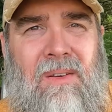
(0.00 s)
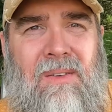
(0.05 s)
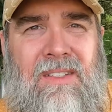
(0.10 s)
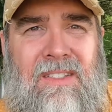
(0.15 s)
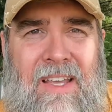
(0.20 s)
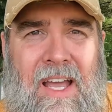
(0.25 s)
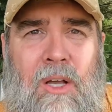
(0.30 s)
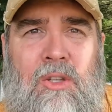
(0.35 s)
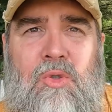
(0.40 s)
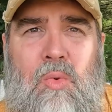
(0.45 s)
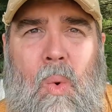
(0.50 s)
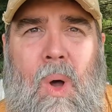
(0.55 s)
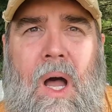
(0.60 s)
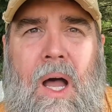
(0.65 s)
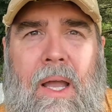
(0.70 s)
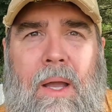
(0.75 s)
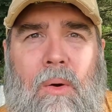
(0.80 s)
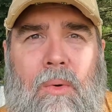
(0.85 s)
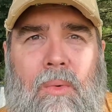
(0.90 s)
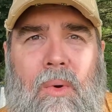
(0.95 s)
sounds
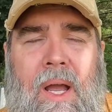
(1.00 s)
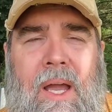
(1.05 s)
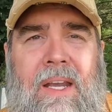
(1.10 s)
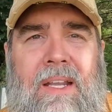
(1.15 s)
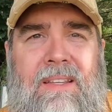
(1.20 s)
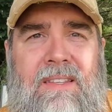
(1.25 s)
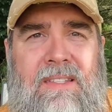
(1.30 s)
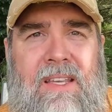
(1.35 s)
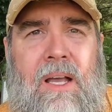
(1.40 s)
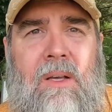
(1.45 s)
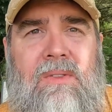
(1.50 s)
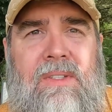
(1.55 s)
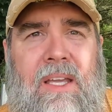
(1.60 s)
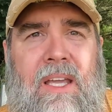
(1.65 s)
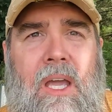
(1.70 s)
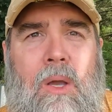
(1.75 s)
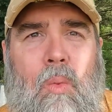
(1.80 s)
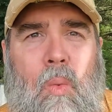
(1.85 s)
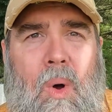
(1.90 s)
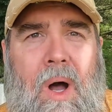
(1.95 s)
wild, right? It sounds
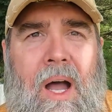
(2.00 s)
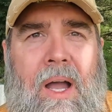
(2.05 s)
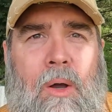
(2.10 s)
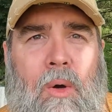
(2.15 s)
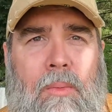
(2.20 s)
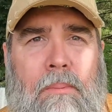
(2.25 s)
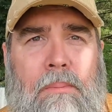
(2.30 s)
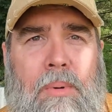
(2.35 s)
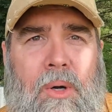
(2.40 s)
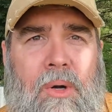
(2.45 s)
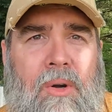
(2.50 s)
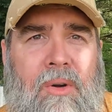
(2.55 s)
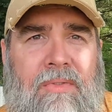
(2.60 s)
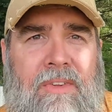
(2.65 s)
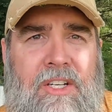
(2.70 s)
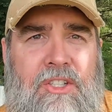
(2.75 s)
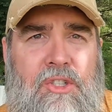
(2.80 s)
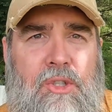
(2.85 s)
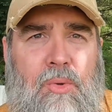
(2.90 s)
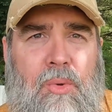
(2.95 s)
like a wild bird
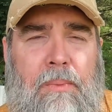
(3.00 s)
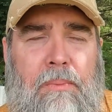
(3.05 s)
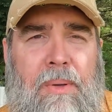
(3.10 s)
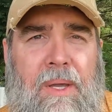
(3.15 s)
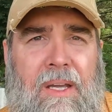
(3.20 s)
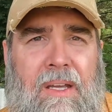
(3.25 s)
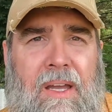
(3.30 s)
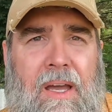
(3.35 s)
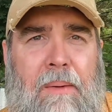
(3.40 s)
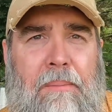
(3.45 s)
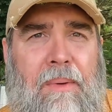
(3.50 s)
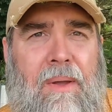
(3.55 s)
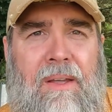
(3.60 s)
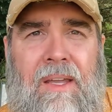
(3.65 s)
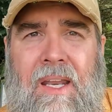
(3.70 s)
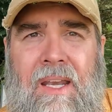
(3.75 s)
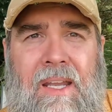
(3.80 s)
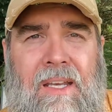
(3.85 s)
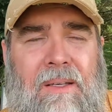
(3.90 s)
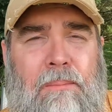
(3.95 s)
that you would pick up,
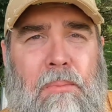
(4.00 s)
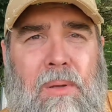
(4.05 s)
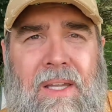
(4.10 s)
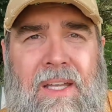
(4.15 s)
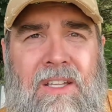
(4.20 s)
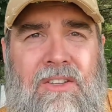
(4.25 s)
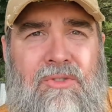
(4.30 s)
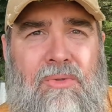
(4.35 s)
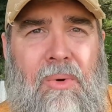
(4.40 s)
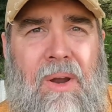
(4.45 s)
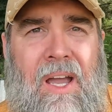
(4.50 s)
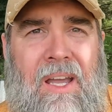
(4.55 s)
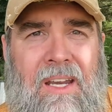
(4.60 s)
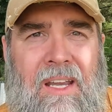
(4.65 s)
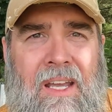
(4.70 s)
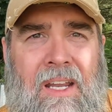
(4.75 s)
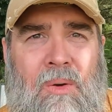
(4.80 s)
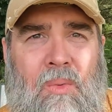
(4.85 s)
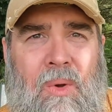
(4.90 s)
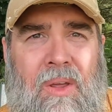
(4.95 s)
and it blends right
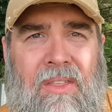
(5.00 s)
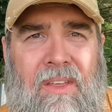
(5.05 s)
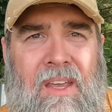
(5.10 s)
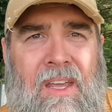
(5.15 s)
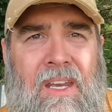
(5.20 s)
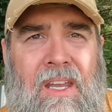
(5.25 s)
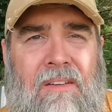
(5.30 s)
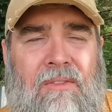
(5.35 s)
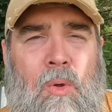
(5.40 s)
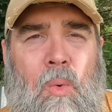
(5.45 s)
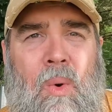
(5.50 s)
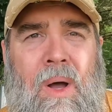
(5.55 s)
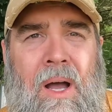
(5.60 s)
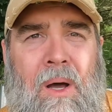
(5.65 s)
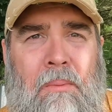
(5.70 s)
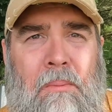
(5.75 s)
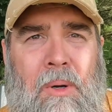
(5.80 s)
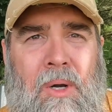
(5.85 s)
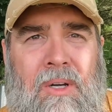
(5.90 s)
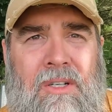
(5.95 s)
in with any of the
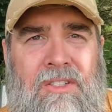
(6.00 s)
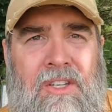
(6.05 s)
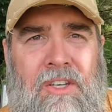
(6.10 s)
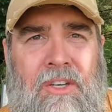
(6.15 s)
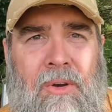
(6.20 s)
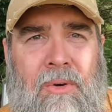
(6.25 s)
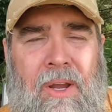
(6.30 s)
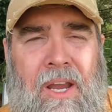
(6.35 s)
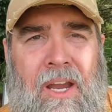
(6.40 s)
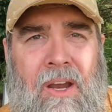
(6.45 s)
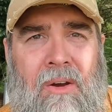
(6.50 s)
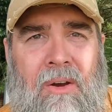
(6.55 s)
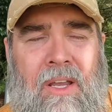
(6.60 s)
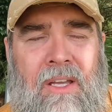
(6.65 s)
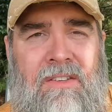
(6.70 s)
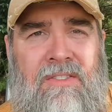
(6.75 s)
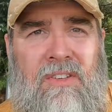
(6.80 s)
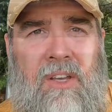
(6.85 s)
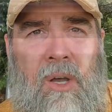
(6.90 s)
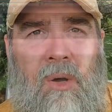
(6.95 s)
wild birds in your area.